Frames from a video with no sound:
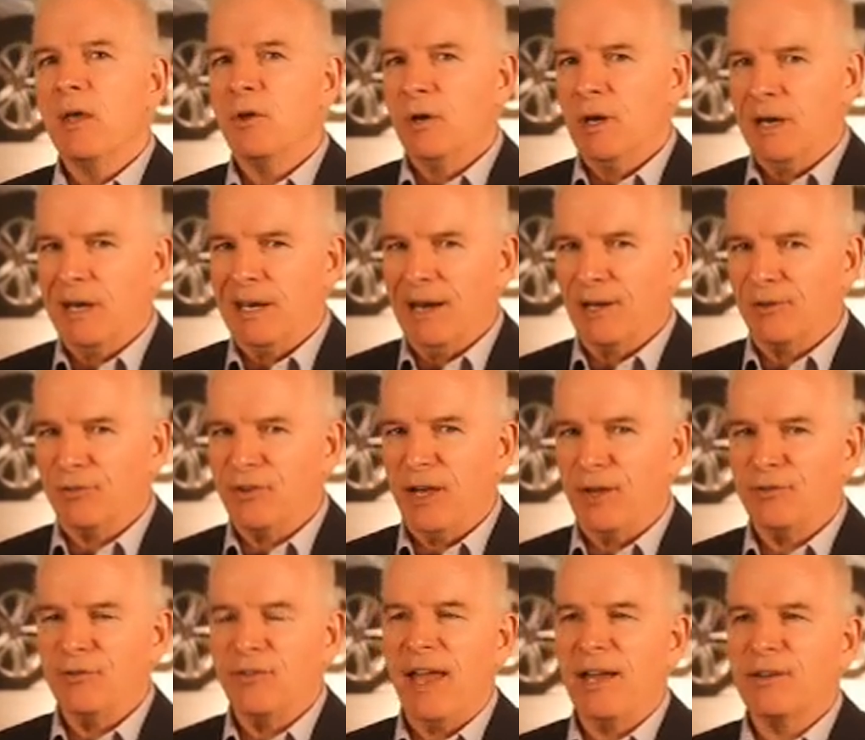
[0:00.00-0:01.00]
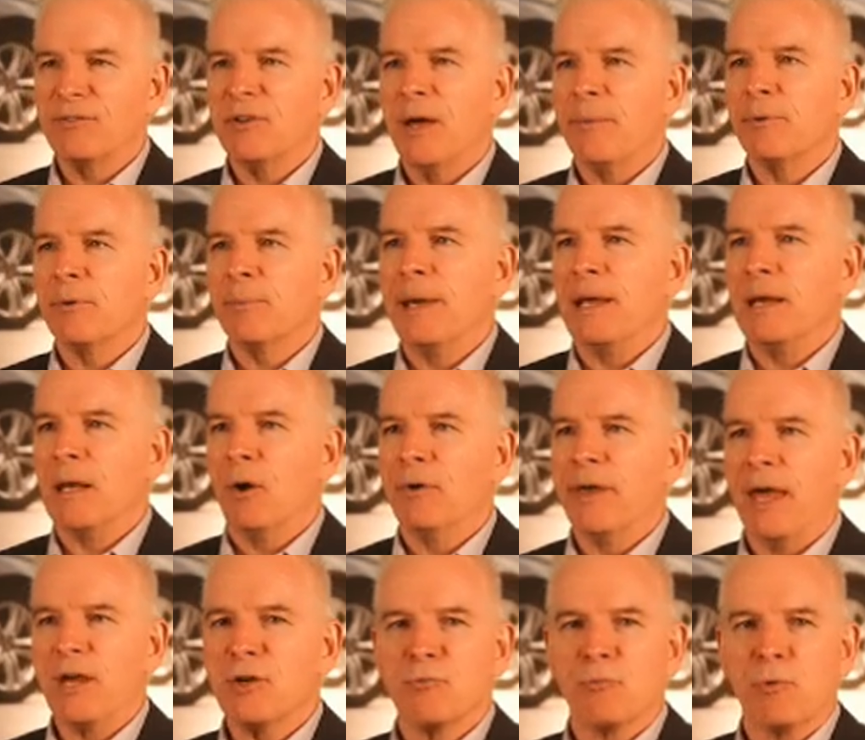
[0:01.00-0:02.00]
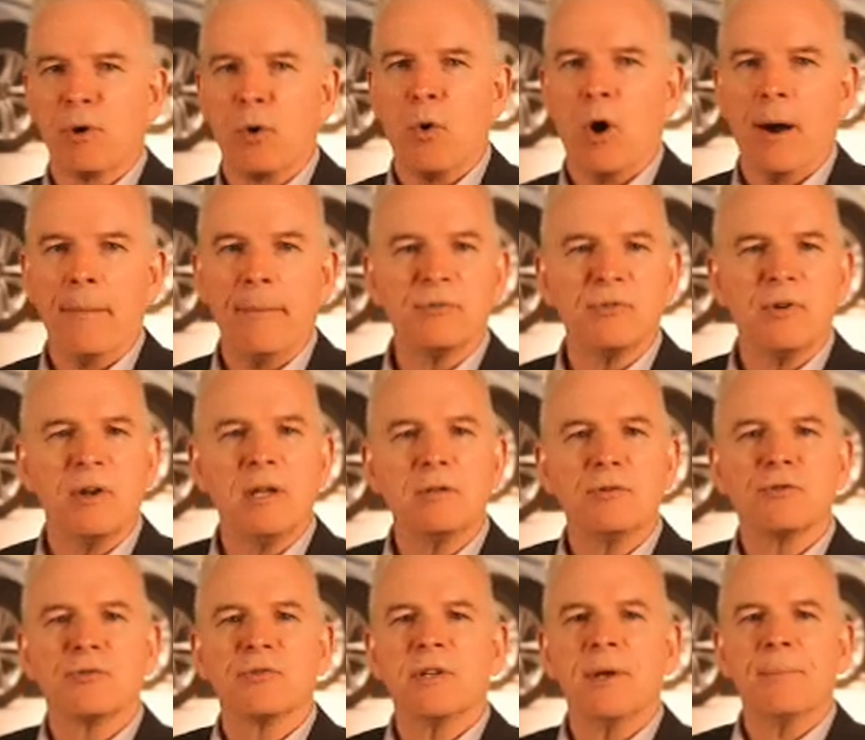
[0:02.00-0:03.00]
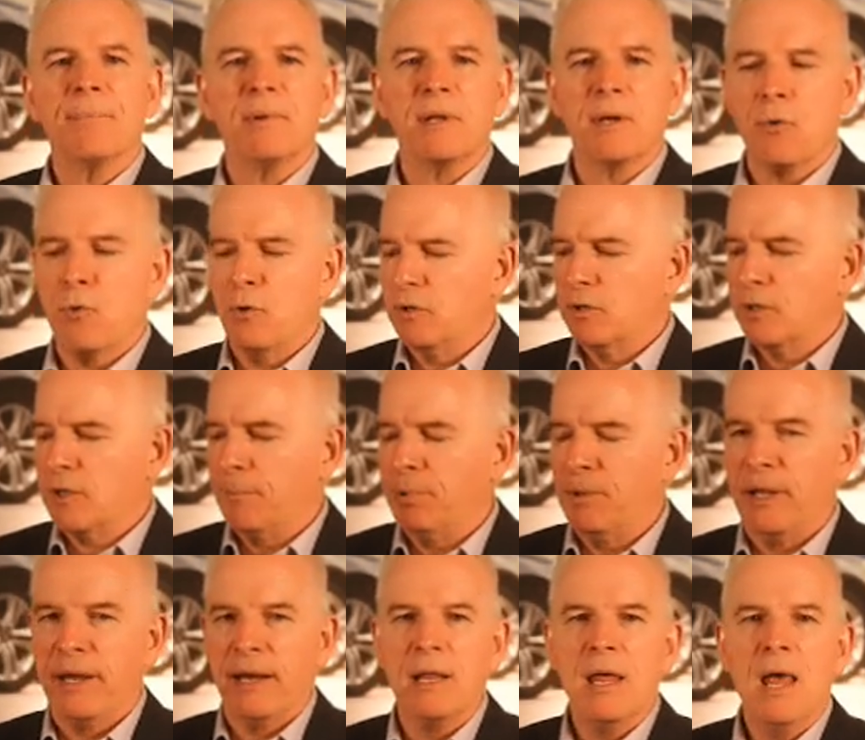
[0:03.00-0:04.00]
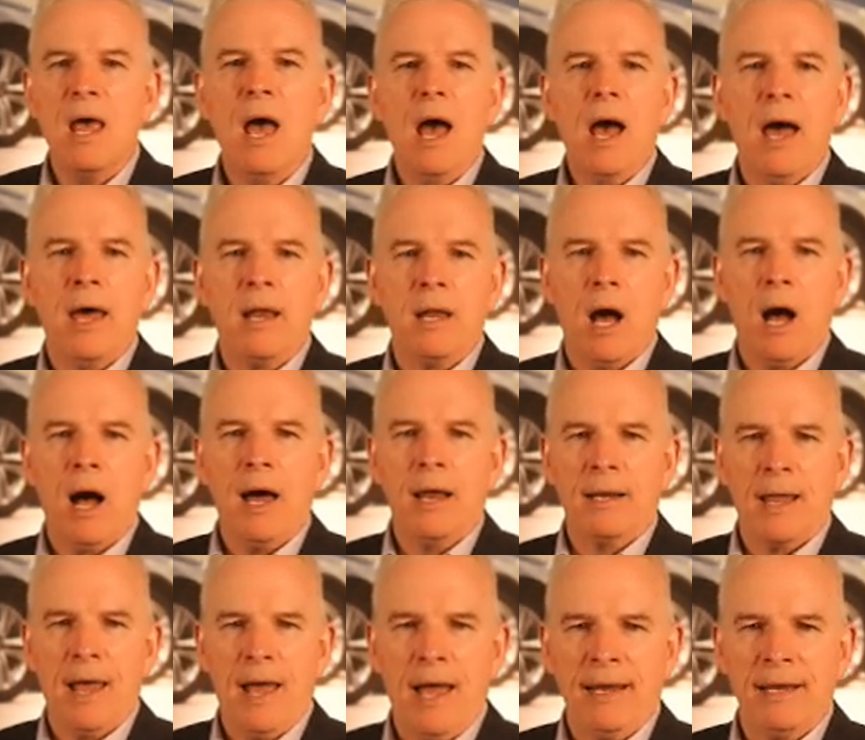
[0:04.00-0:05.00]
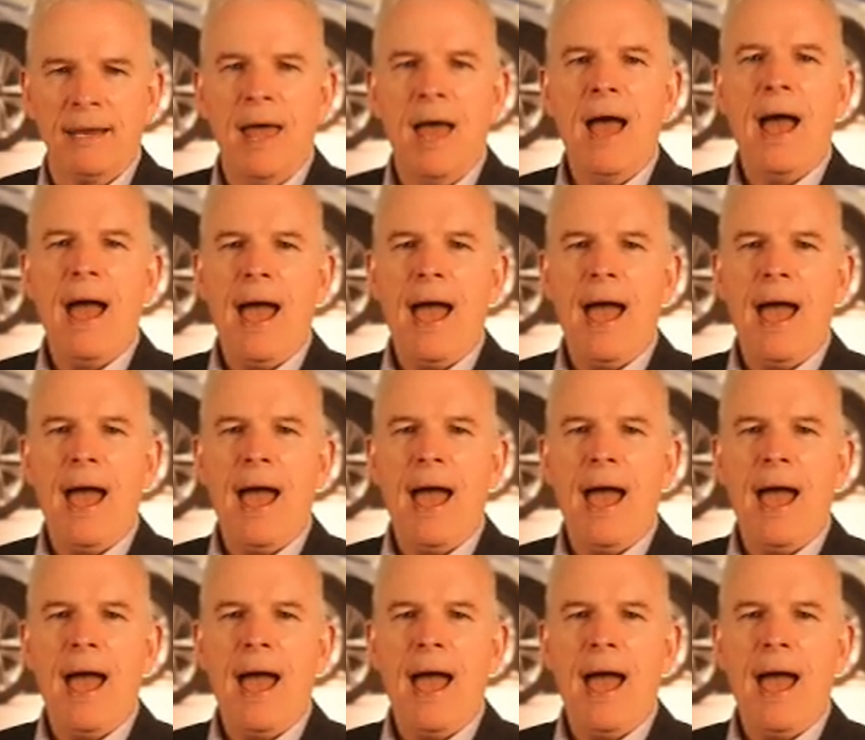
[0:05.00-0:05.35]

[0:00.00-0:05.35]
You need to get a sales tax number, meet location requirements, and then you're simply going to complete an online